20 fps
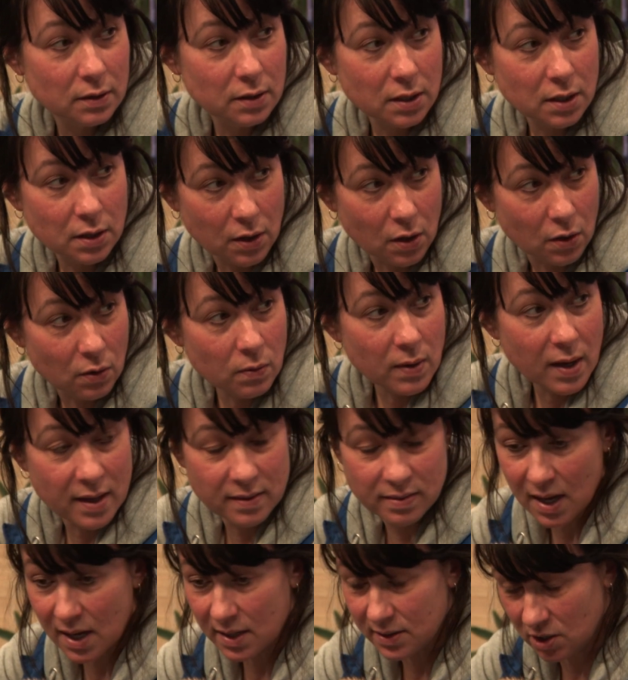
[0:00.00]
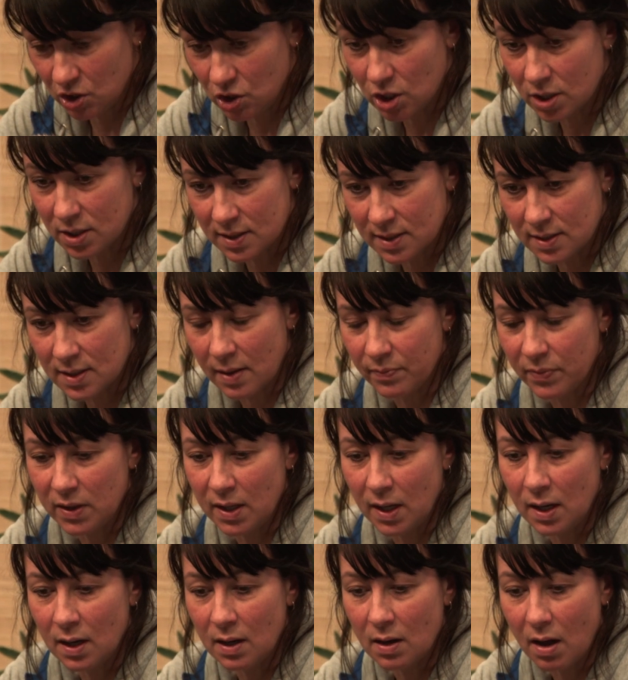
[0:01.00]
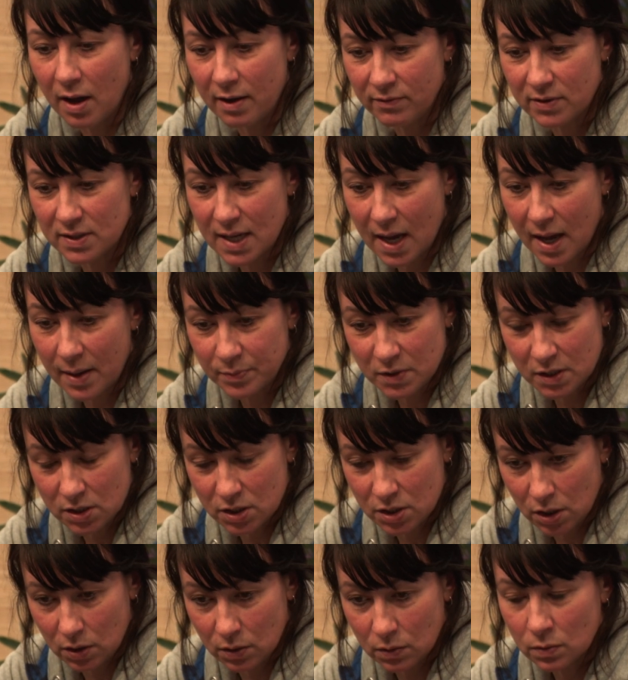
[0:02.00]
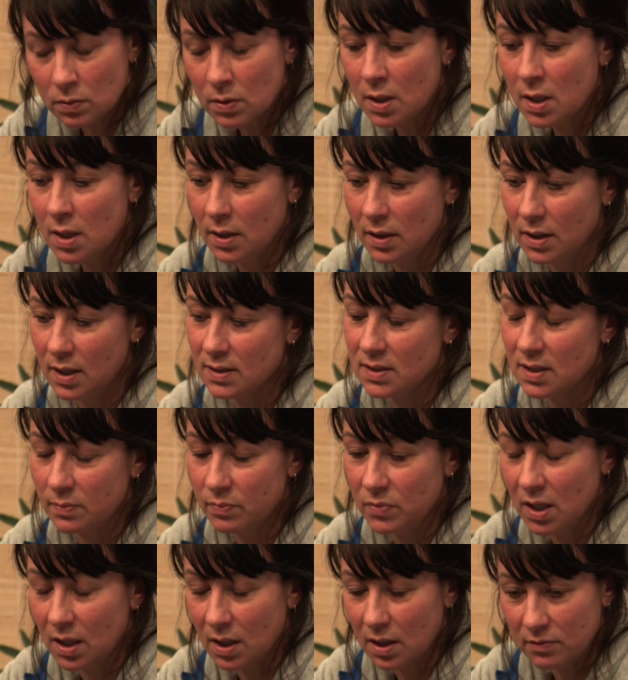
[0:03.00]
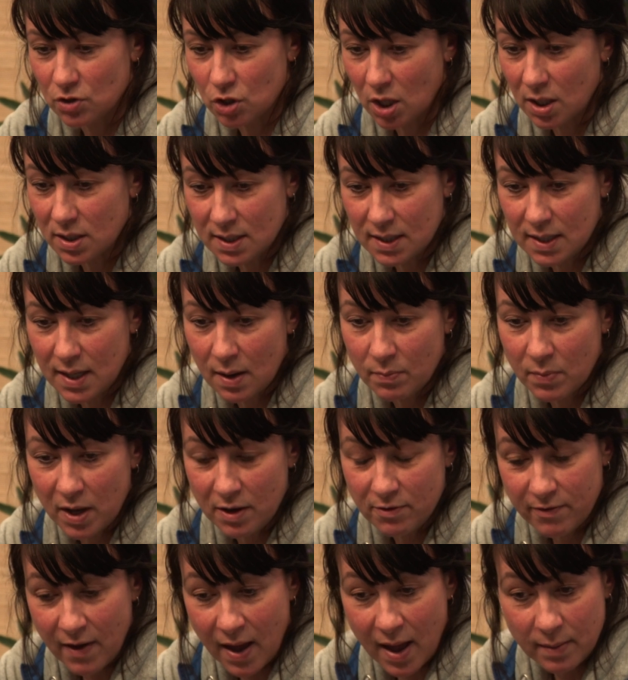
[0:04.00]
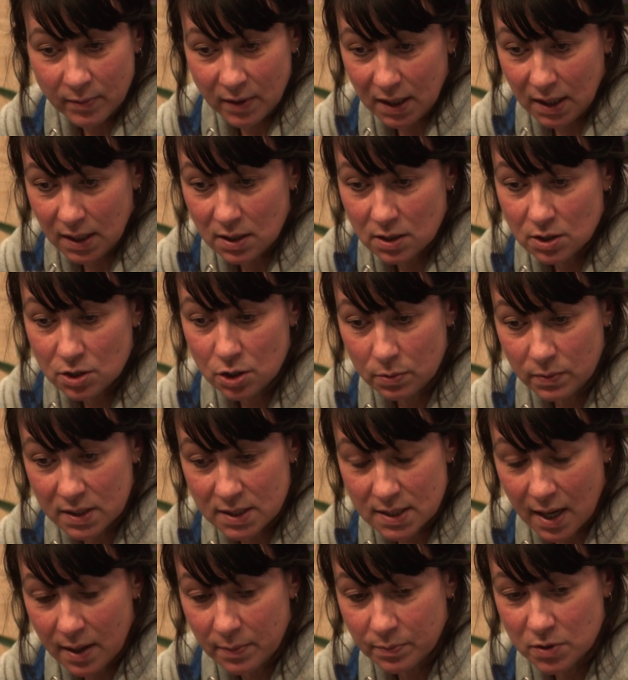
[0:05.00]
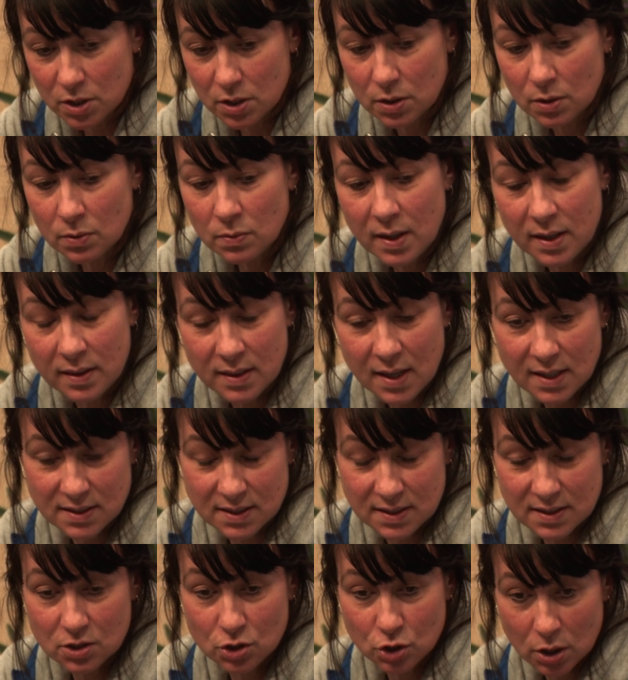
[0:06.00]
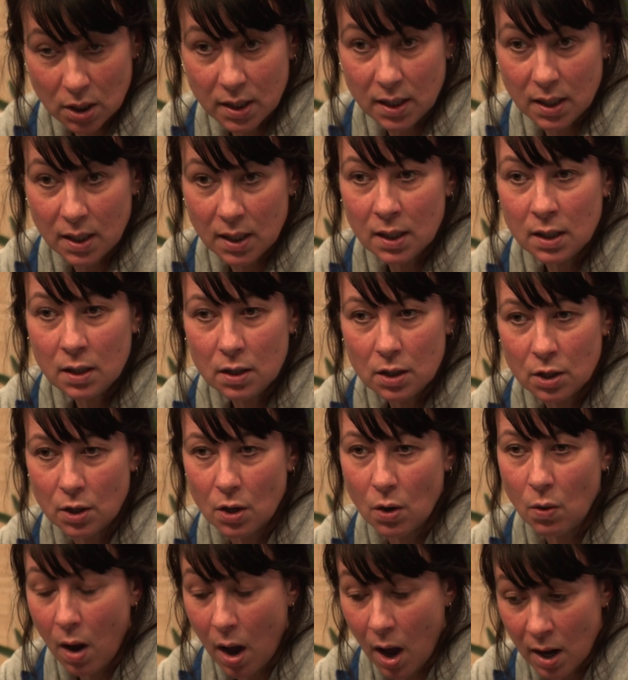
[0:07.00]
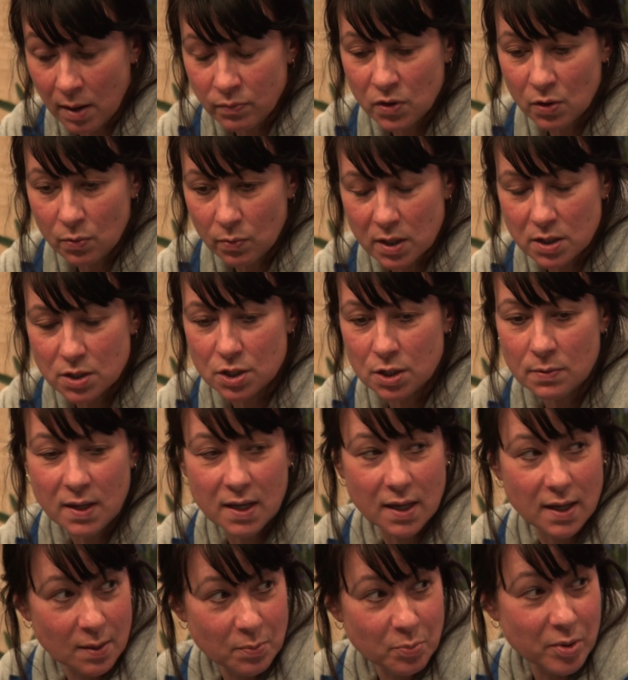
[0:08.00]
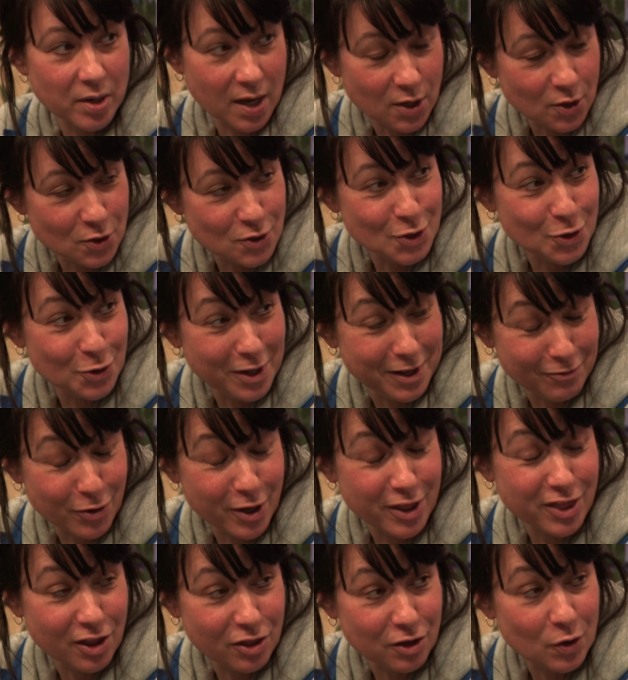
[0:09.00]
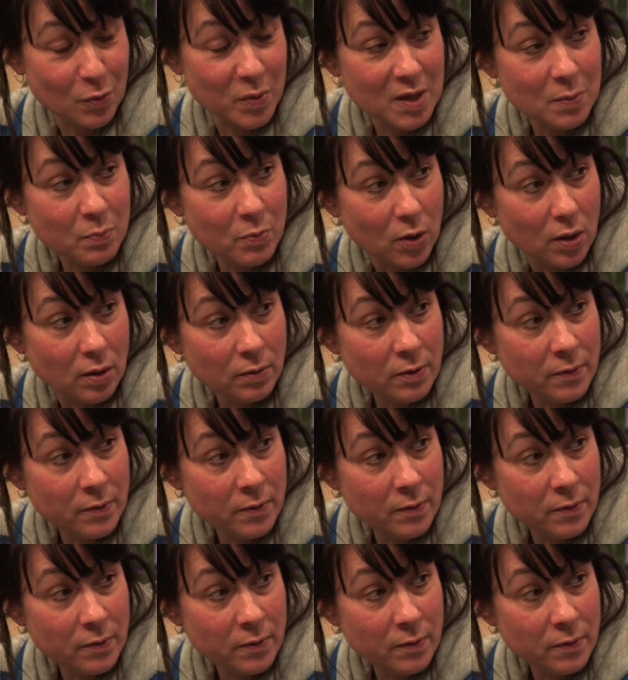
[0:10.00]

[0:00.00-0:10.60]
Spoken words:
You know, and that's just something I've adapted to. That's something I've tried to get my family to adapt to. And that's tricky. You know, I'm the one doing it, but I also live with other people.